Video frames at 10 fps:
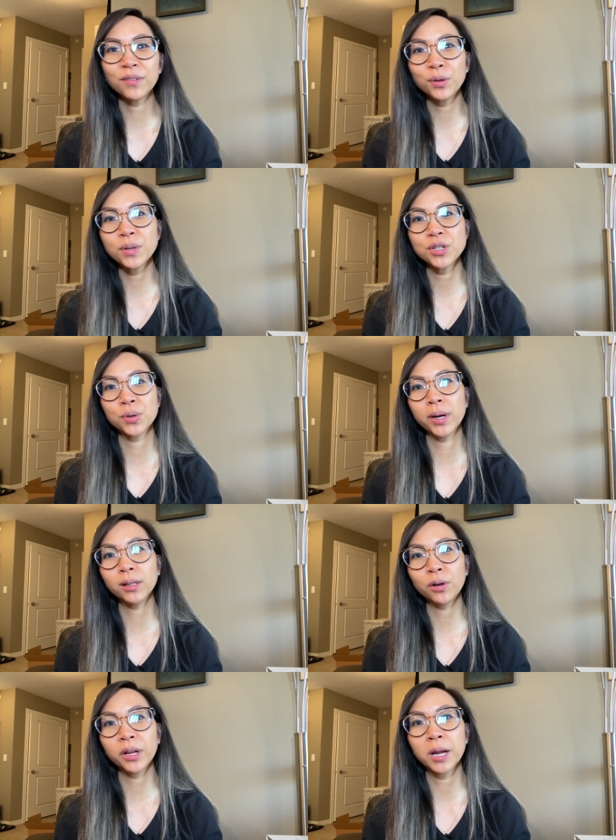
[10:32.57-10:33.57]
If you enjoy
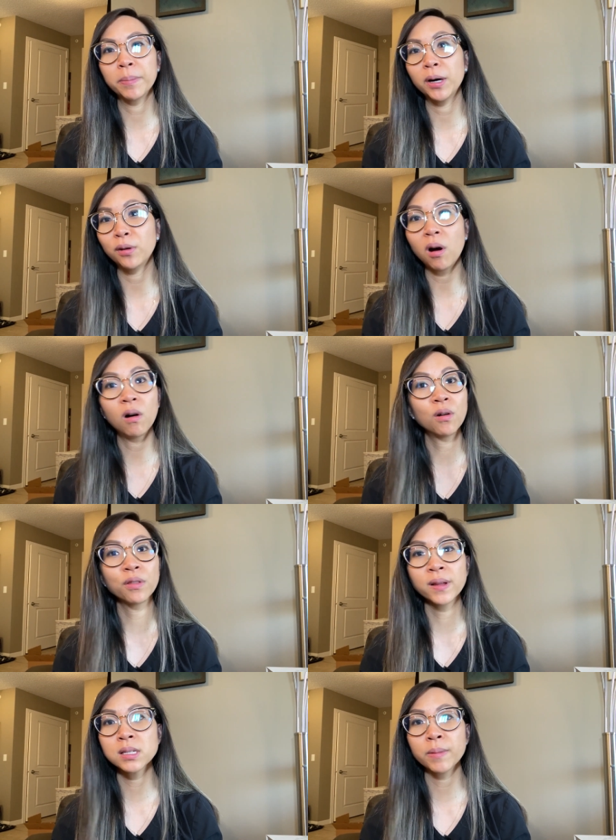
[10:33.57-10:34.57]
learning about all
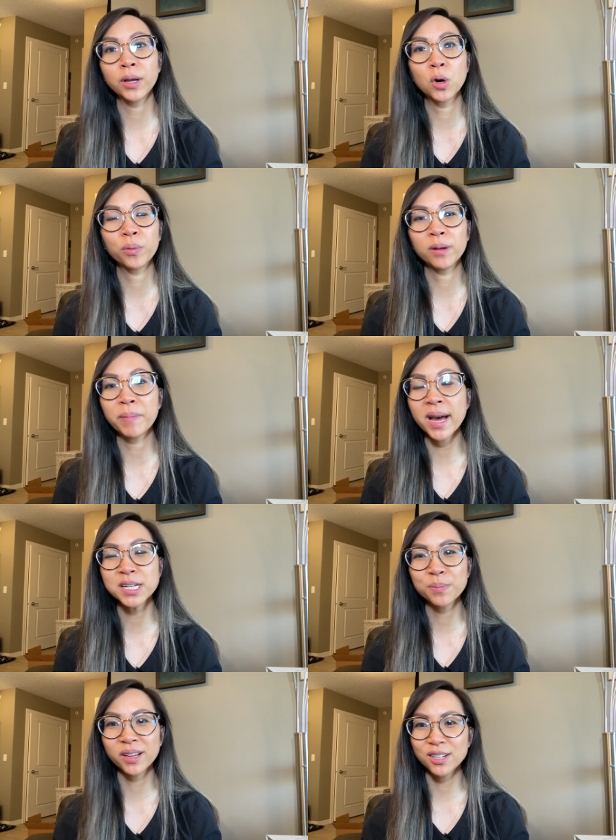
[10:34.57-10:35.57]
things myopia
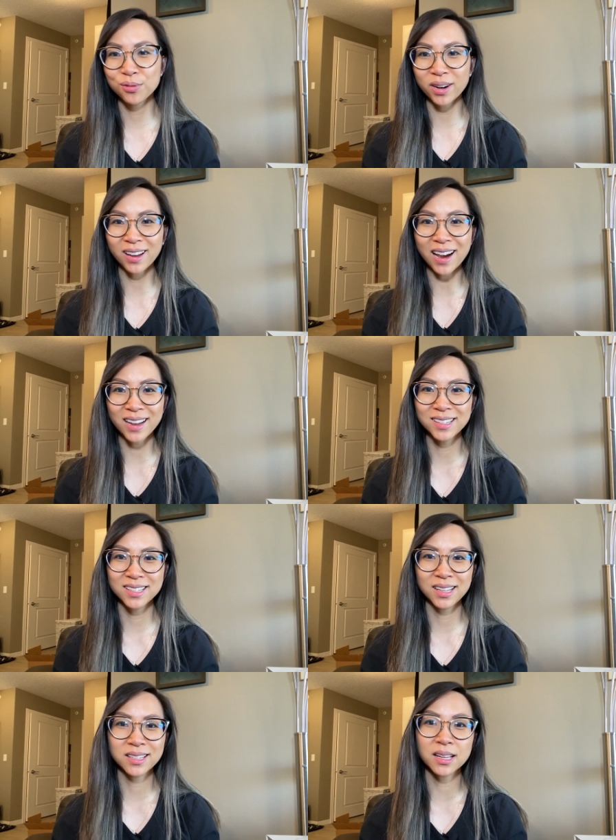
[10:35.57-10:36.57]
management, dry eye
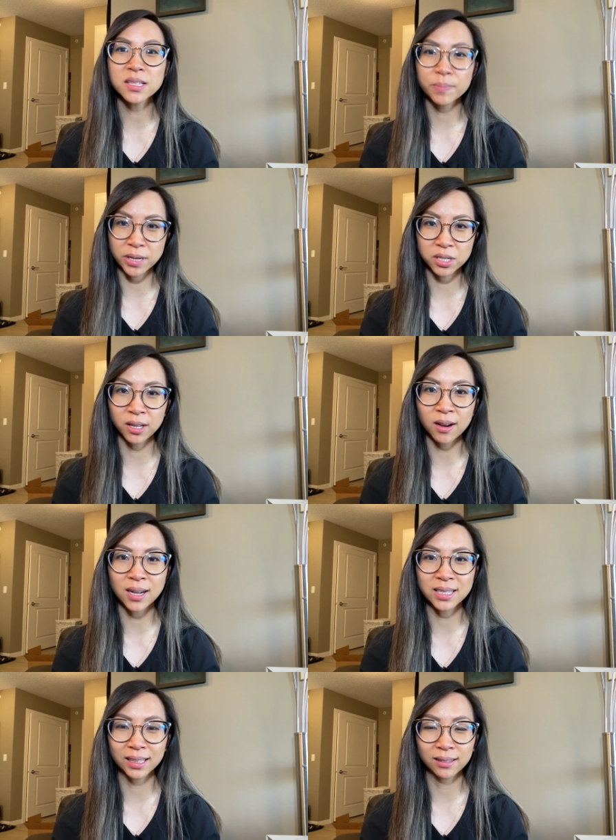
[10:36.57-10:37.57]
disease, and specialty
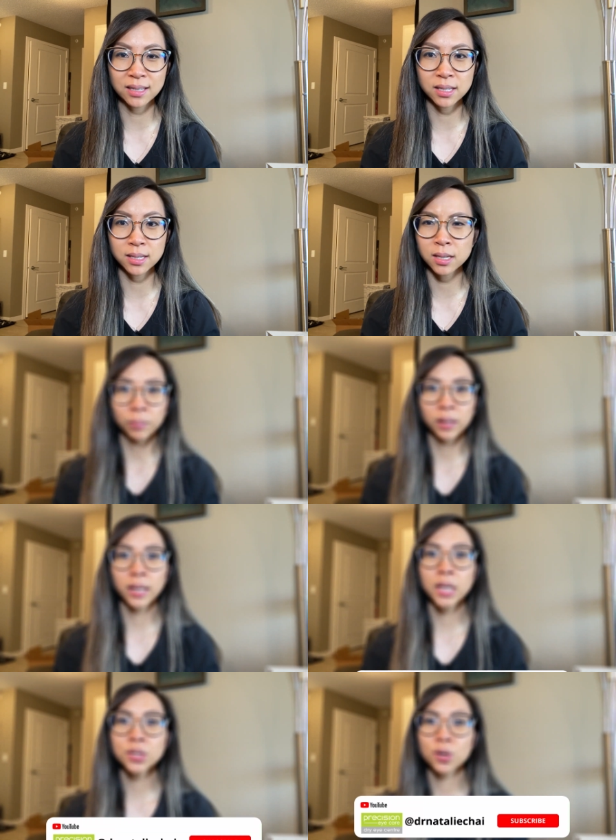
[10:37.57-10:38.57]
contact lenses,
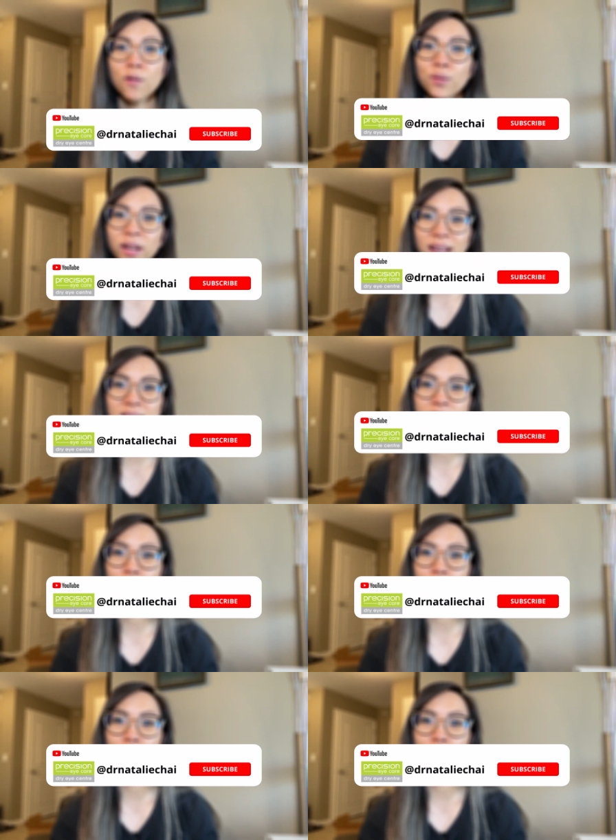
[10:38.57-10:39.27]
please don't forget to